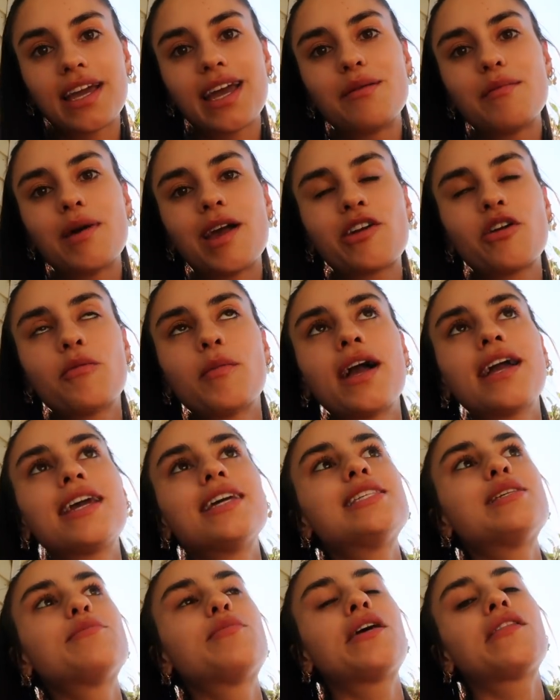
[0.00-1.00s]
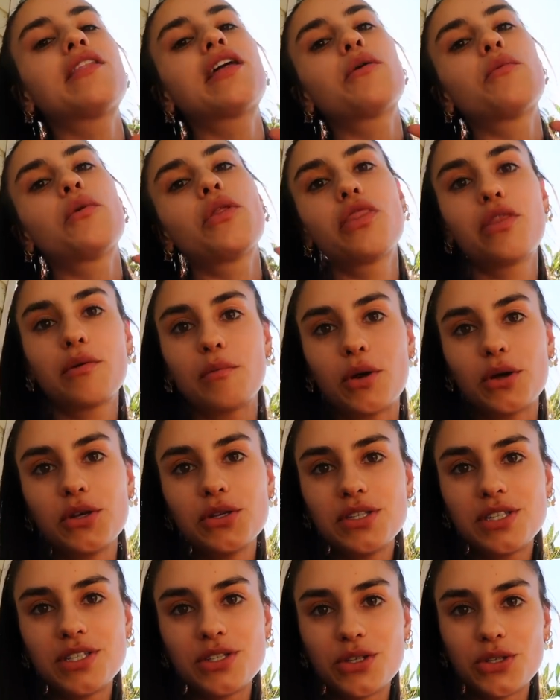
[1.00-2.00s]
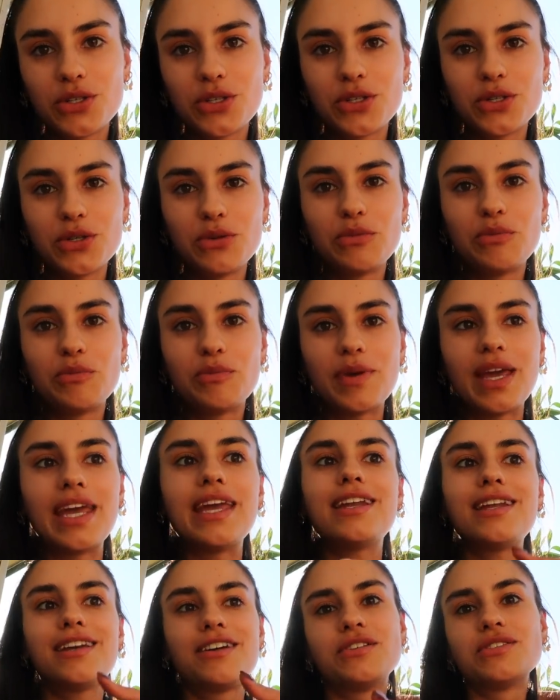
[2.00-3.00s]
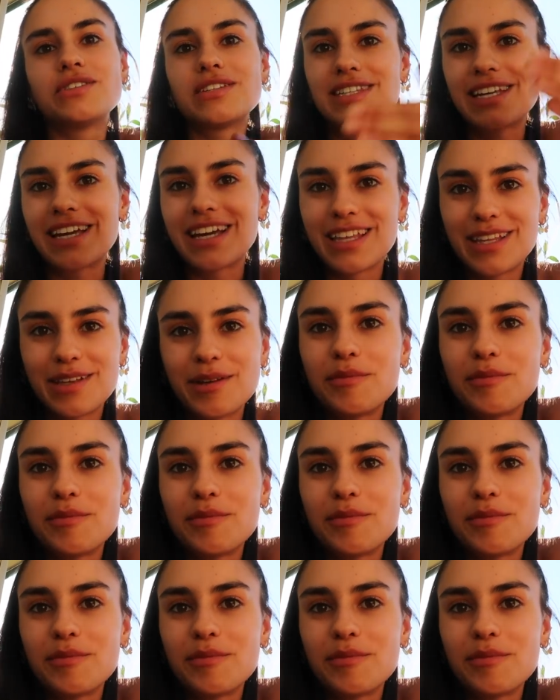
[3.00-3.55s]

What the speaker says: And Macromike is the brand that I want the most to be in it because it's like